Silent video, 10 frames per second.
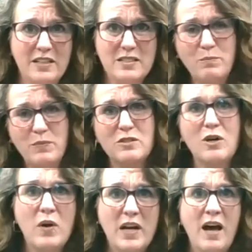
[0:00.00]
Something's
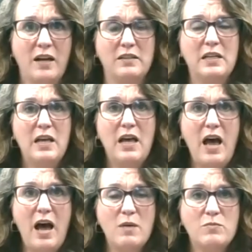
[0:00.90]
going
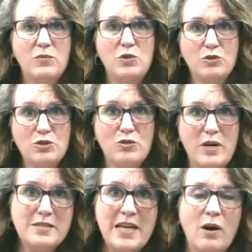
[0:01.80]
on. You're
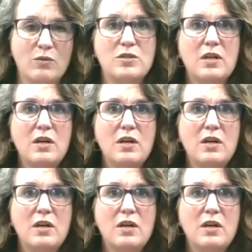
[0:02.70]
stressed out.